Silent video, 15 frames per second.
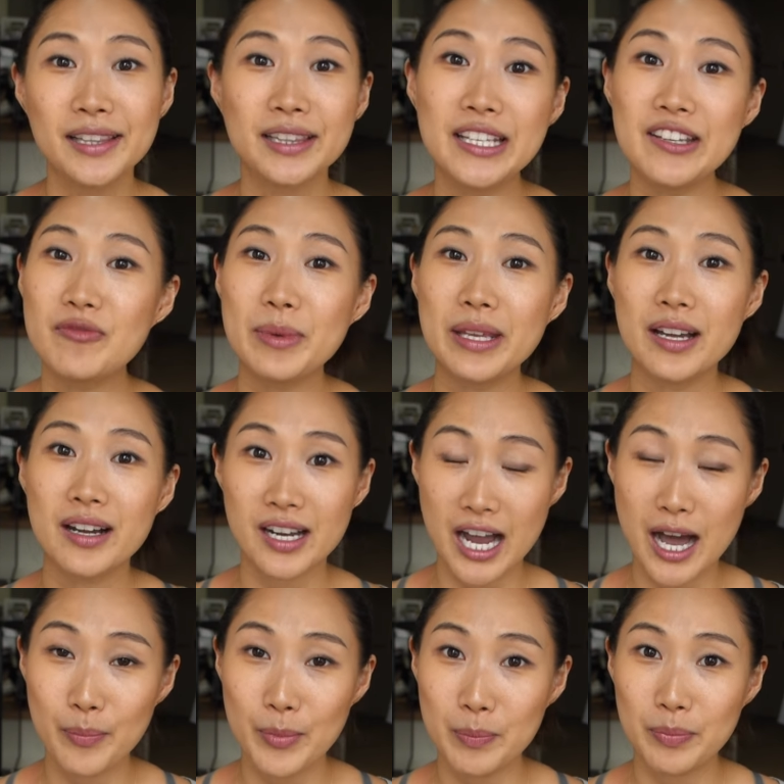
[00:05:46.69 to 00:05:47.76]
Leave me a
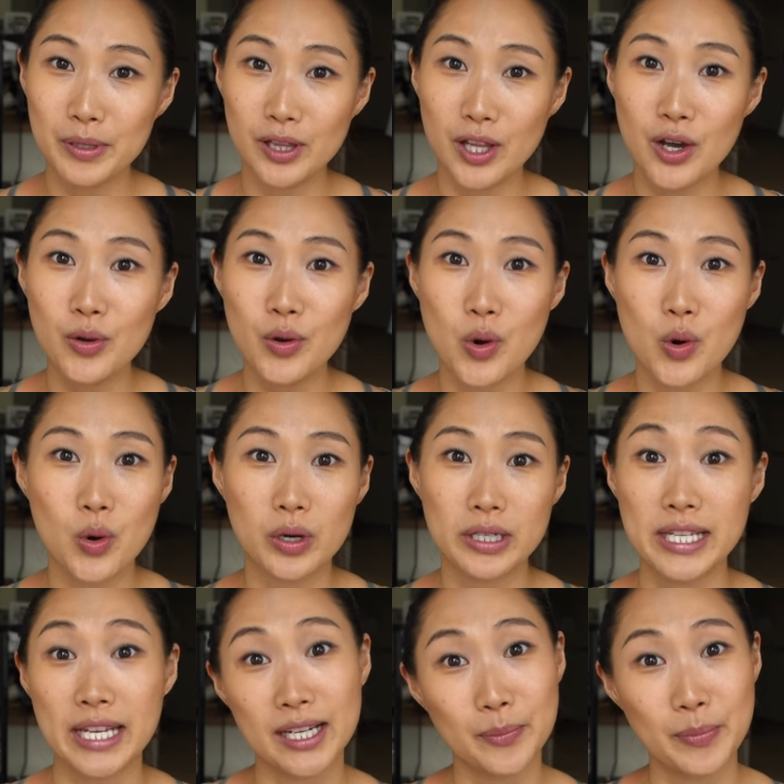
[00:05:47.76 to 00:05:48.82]
comment below or
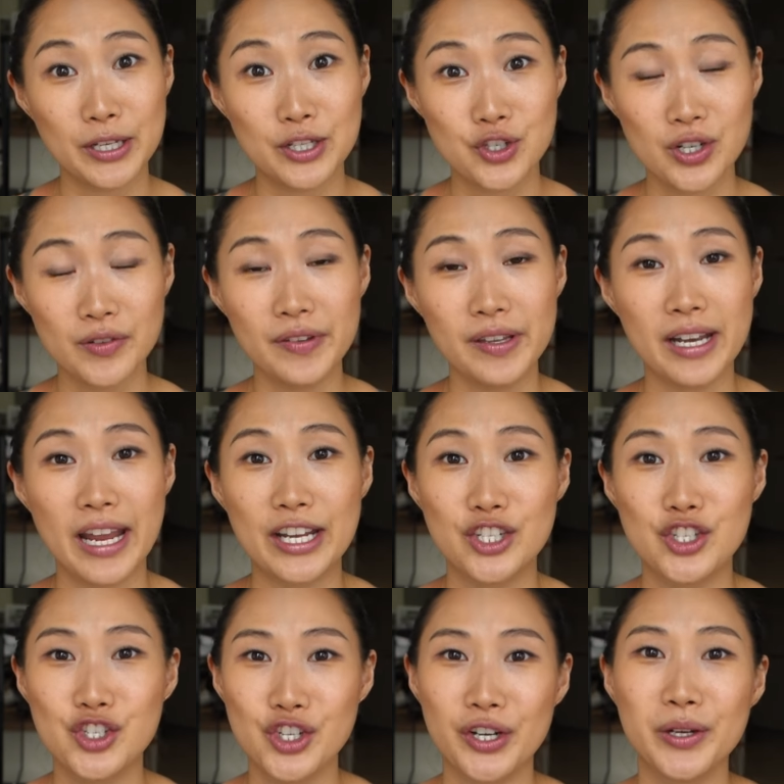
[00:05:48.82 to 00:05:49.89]
take a picture of it
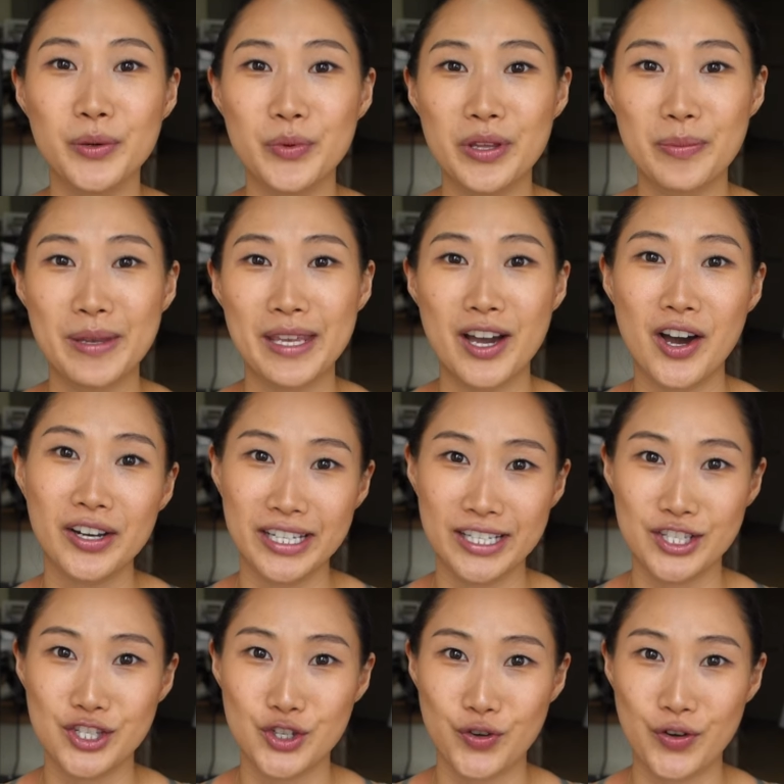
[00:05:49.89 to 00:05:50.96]
and share it with me on
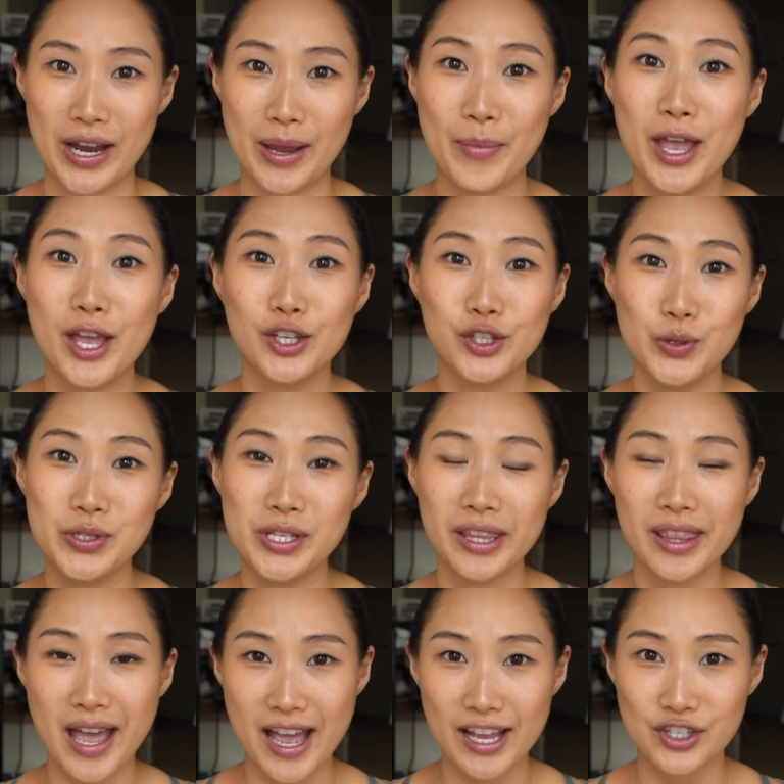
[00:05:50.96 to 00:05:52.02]
Instagram
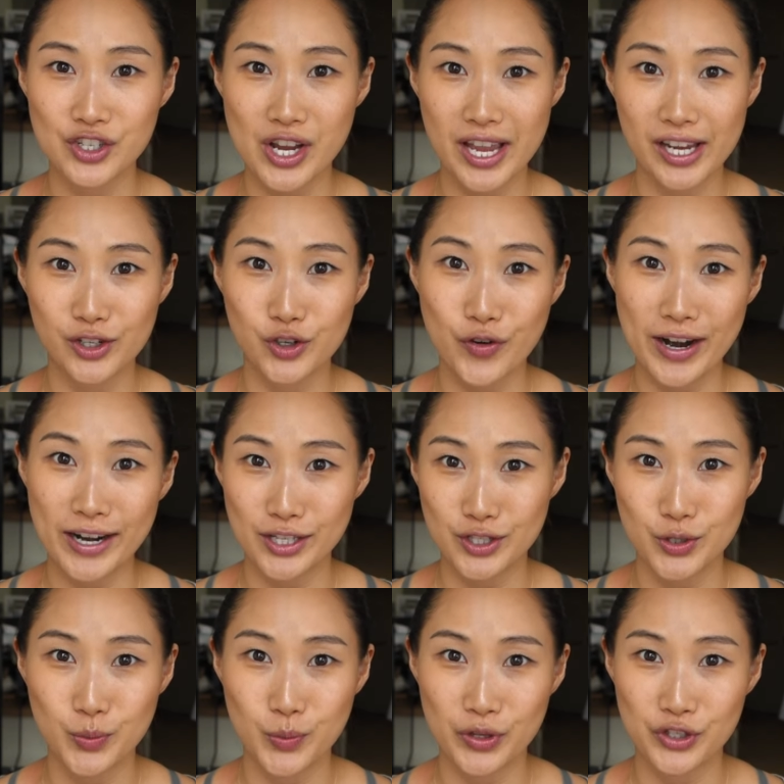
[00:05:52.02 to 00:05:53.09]
using the hashtag
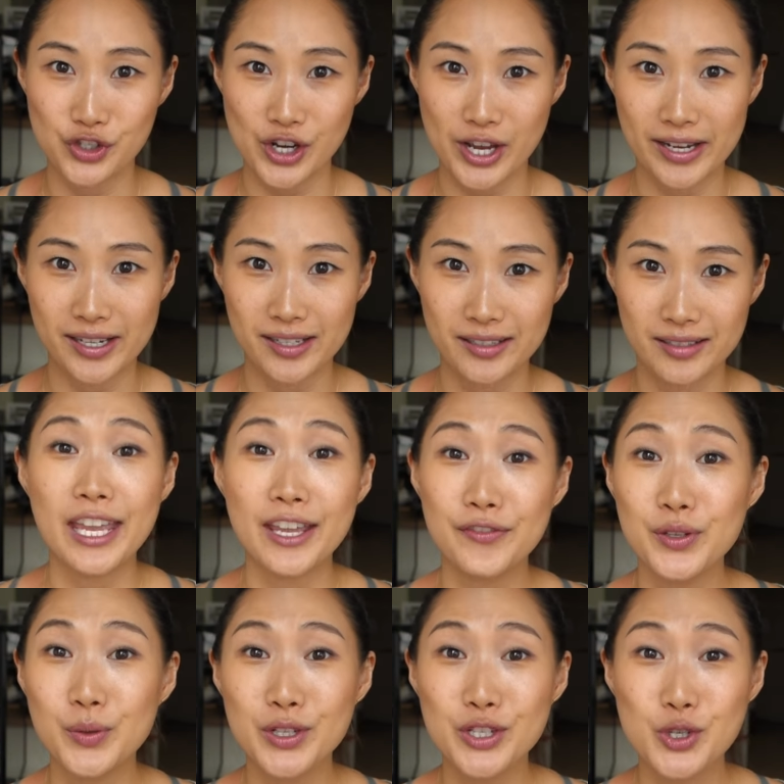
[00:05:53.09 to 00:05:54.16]
grattitudewithjenn.
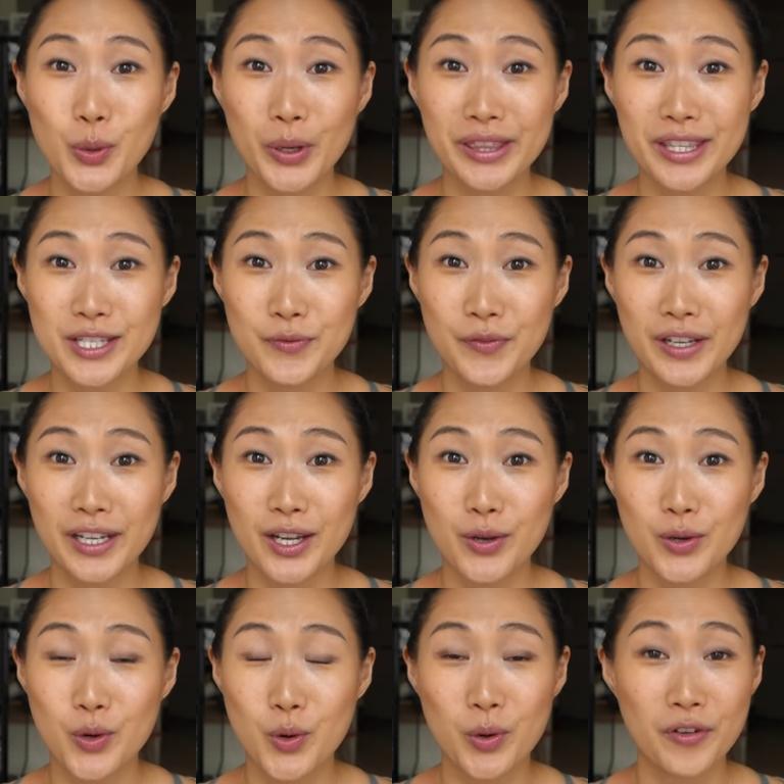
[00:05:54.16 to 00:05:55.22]
If you enjoyed this
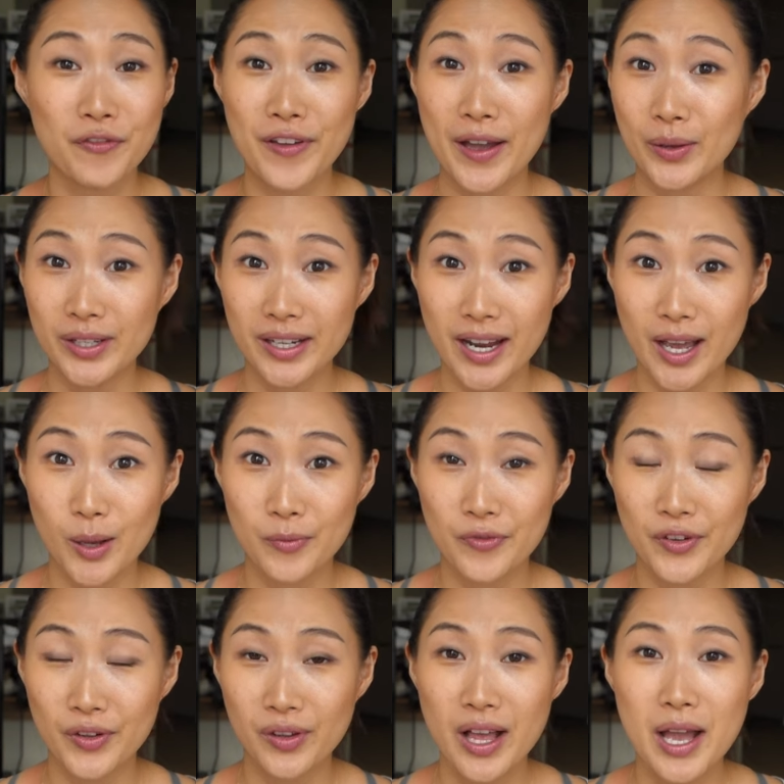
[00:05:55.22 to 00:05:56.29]
video or found it
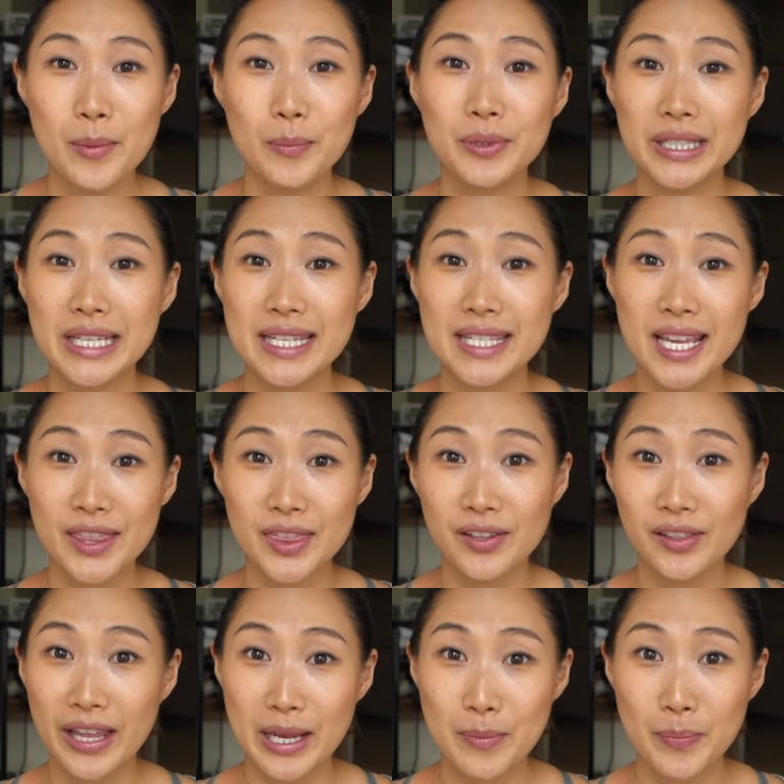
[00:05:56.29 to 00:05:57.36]
helpful, please hit the
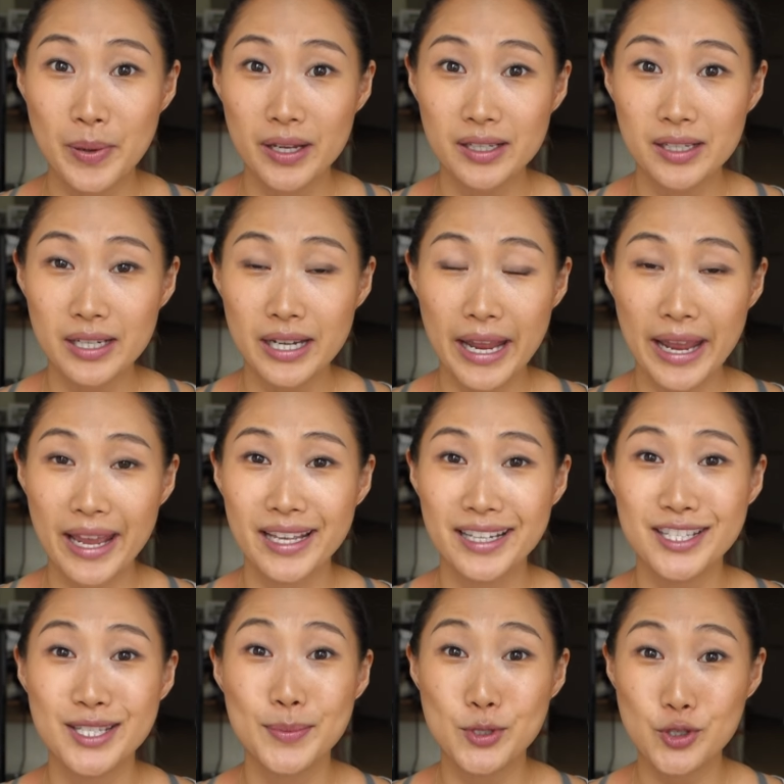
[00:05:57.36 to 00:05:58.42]
like button
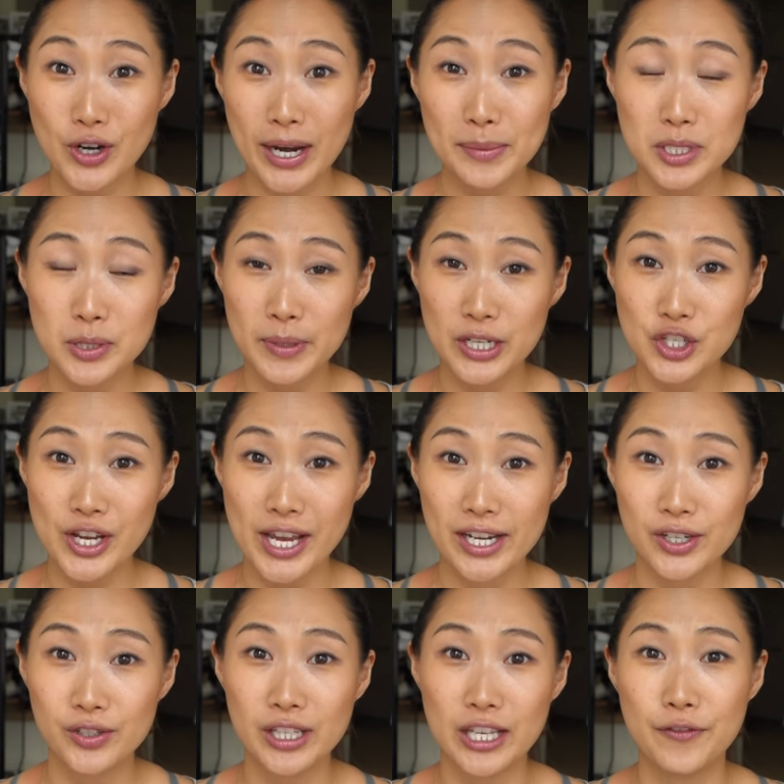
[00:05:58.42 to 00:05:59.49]
and subscribe to my
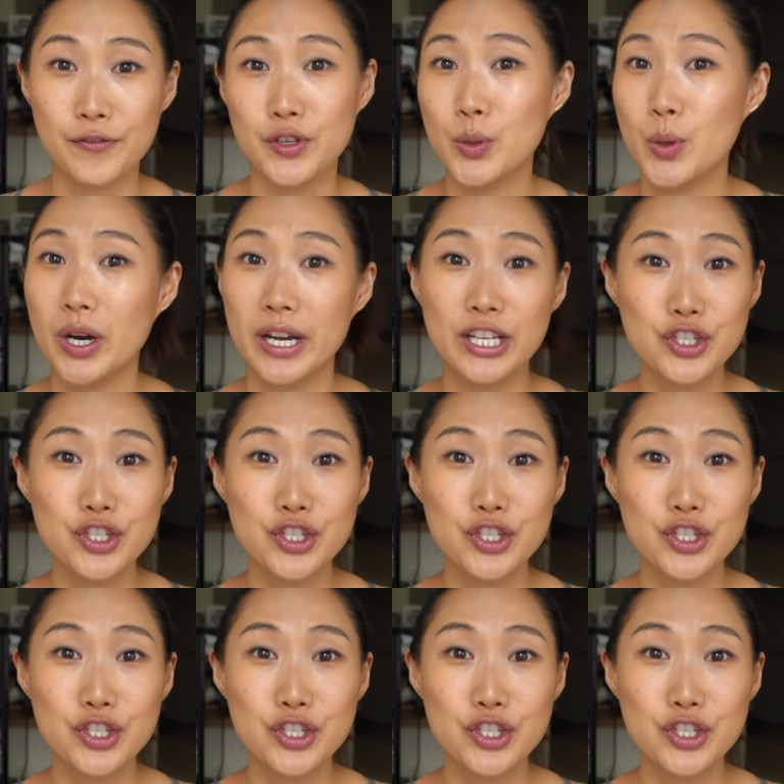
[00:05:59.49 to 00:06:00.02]
channel if you are